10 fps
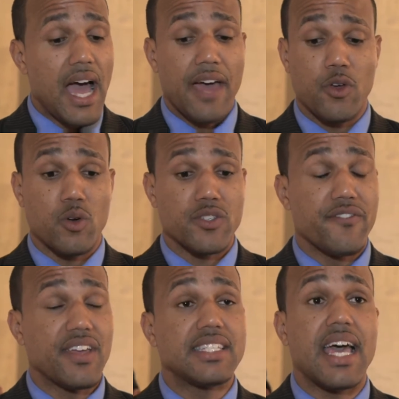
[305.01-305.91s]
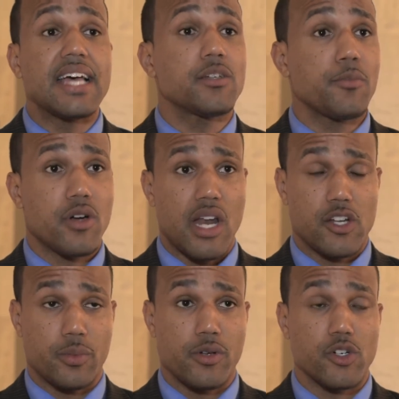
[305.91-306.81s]
I thought it was a fantastic book on
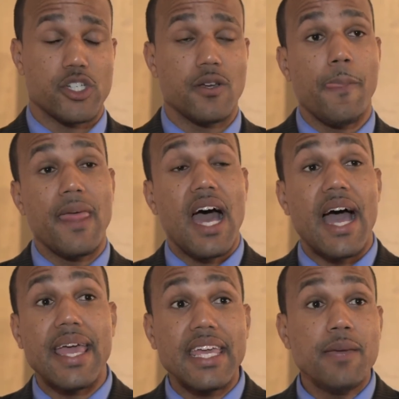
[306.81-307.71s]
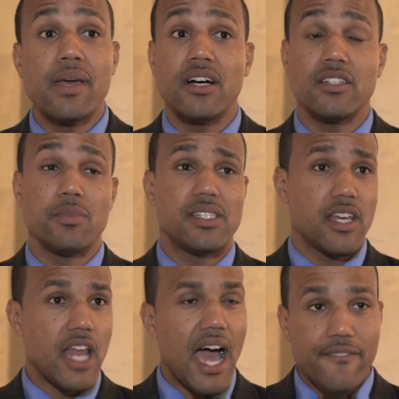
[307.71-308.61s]
entrepreneurship. I emailed him and
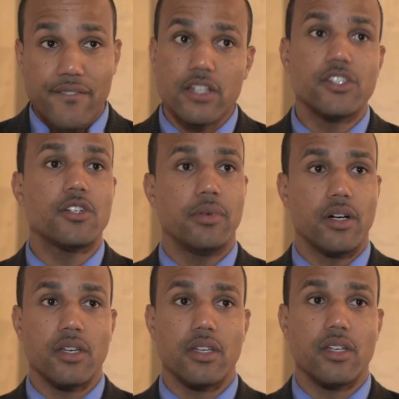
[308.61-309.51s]
said, I finished your book.